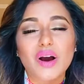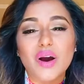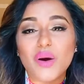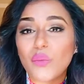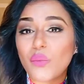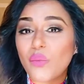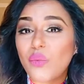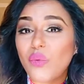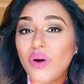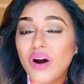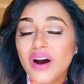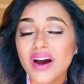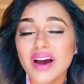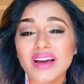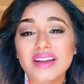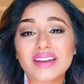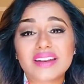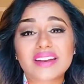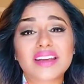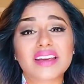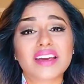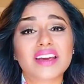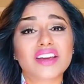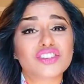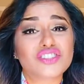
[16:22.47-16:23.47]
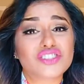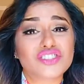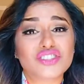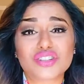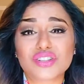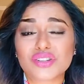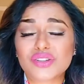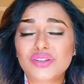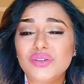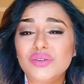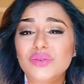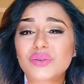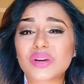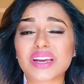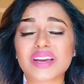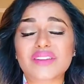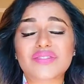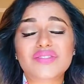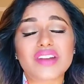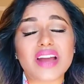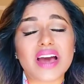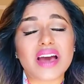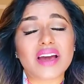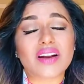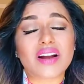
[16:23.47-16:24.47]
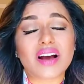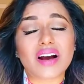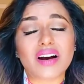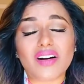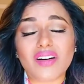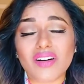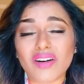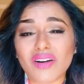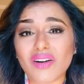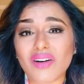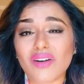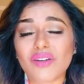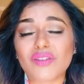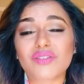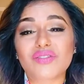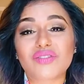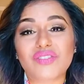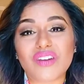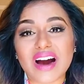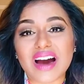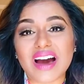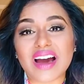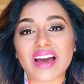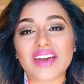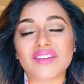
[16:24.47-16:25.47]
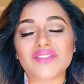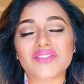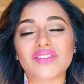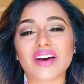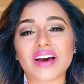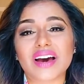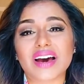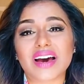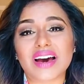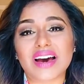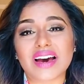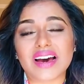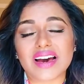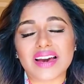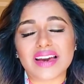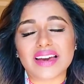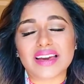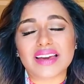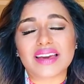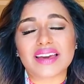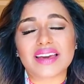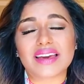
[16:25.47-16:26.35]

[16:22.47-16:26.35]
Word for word: one, two, if not all five uh,